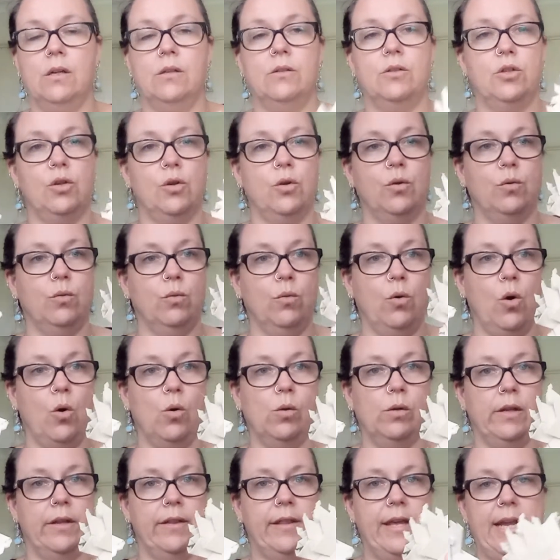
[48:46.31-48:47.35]
do
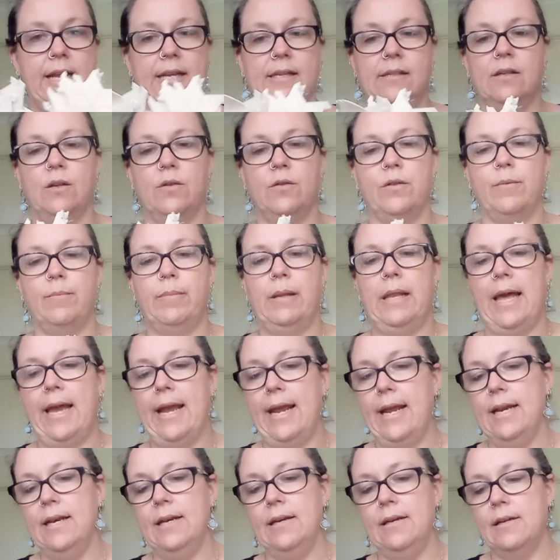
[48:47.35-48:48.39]
all of these on the
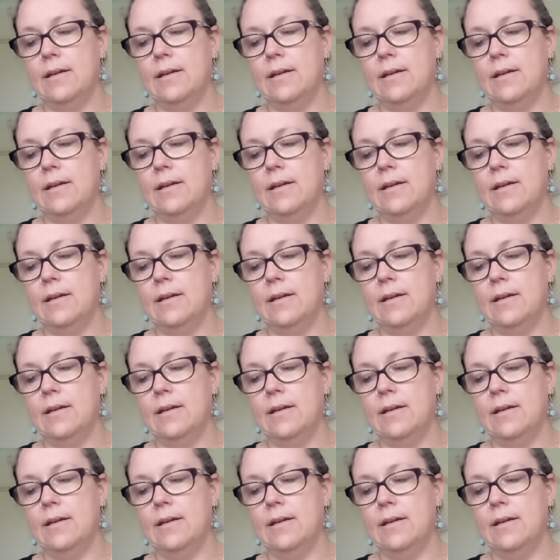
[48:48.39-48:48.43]
plane,